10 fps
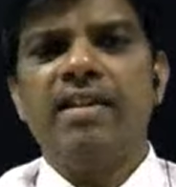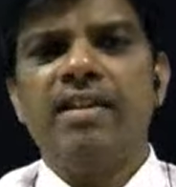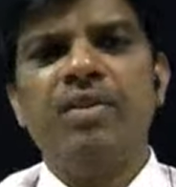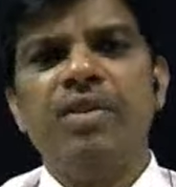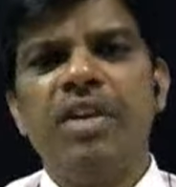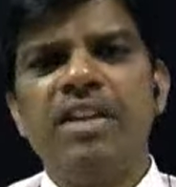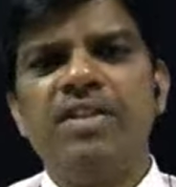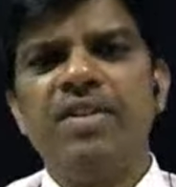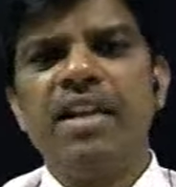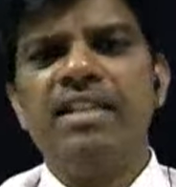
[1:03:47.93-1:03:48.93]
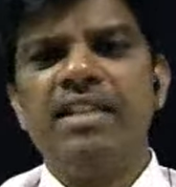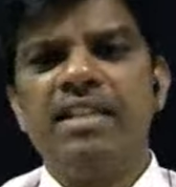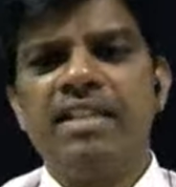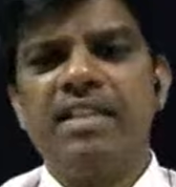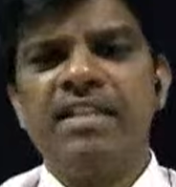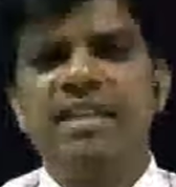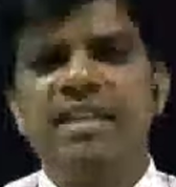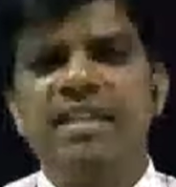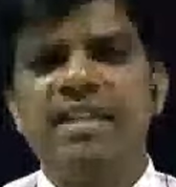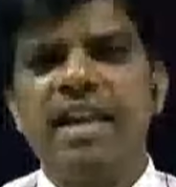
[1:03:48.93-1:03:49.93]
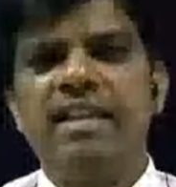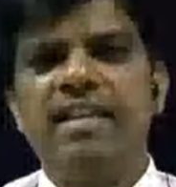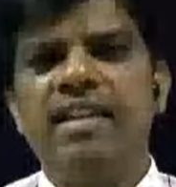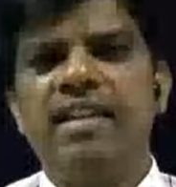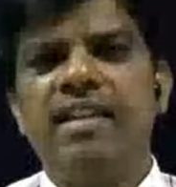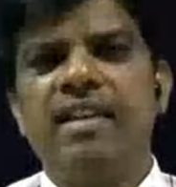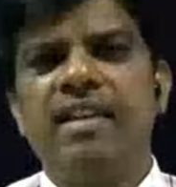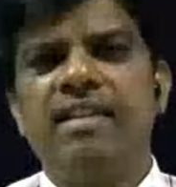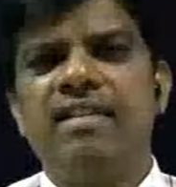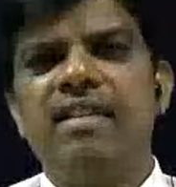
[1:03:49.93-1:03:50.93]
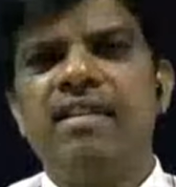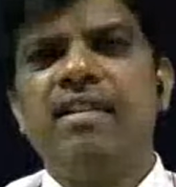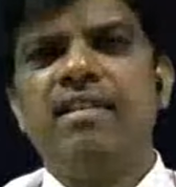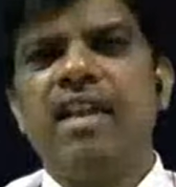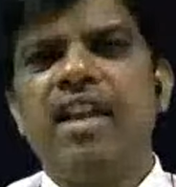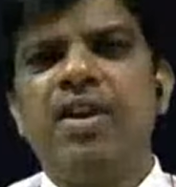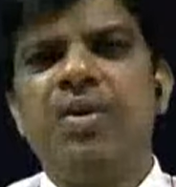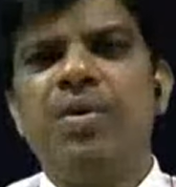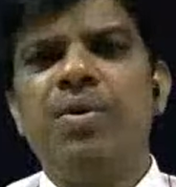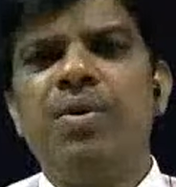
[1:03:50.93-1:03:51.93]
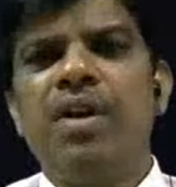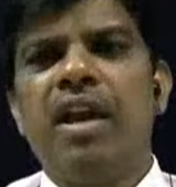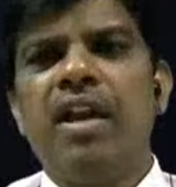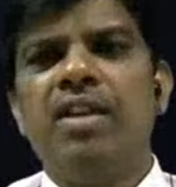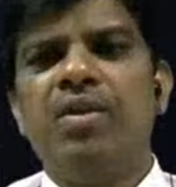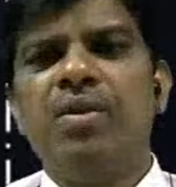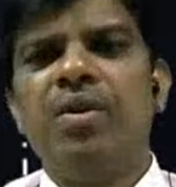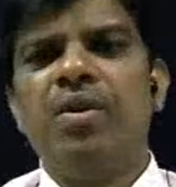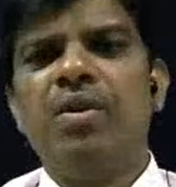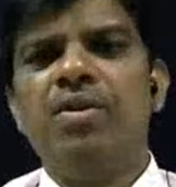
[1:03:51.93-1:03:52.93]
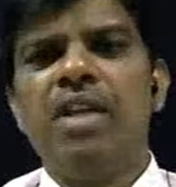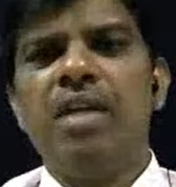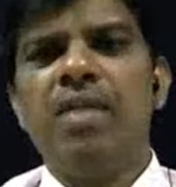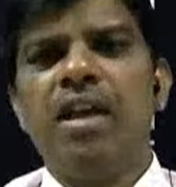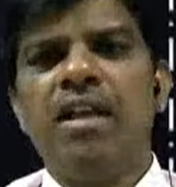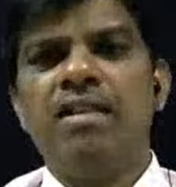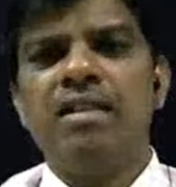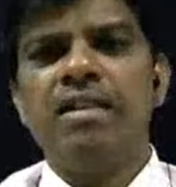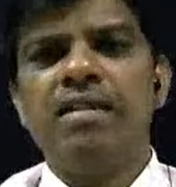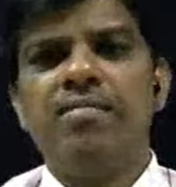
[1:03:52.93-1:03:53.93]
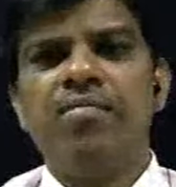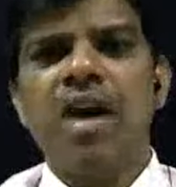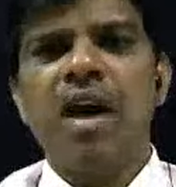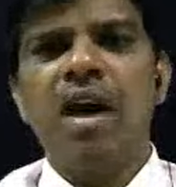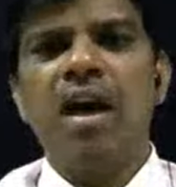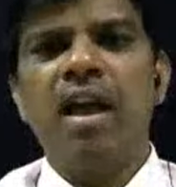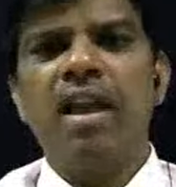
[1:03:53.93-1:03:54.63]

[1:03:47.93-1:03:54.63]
Good night students, since it is night. Yes, thank you, arigato gozaimasu, bye,